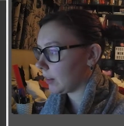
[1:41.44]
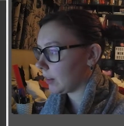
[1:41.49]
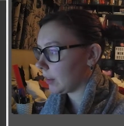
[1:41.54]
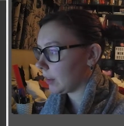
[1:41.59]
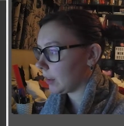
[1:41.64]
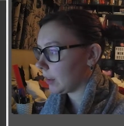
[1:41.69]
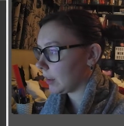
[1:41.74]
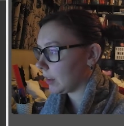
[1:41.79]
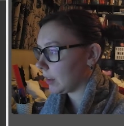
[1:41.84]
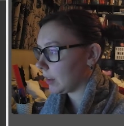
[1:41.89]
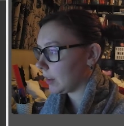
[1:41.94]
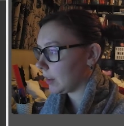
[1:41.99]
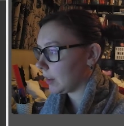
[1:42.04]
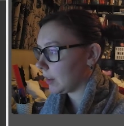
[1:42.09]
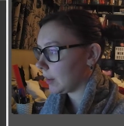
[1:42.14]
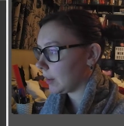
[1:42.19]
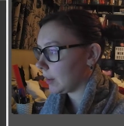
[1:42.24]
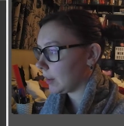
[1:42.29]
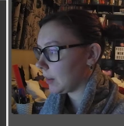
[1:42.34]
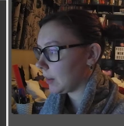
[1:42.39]

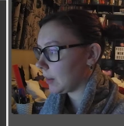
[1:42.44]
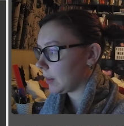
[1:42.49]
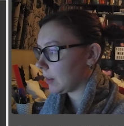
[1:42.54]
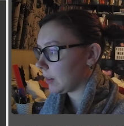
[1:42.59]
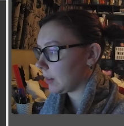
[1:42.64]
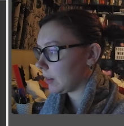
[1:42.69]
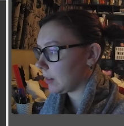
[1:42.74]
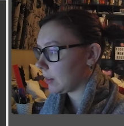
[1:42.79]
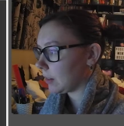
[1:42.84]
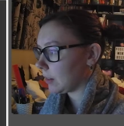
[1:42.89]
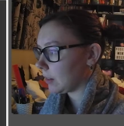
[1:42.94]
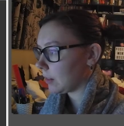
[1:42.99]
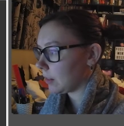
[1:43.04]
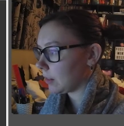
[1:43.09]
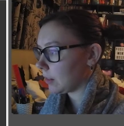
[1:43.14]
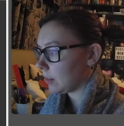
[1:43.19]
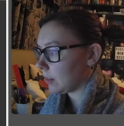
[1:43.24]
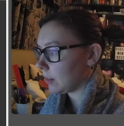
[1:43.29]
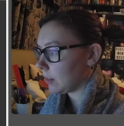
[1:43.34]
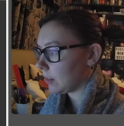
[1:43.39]

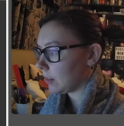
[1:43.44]
(no one is talking)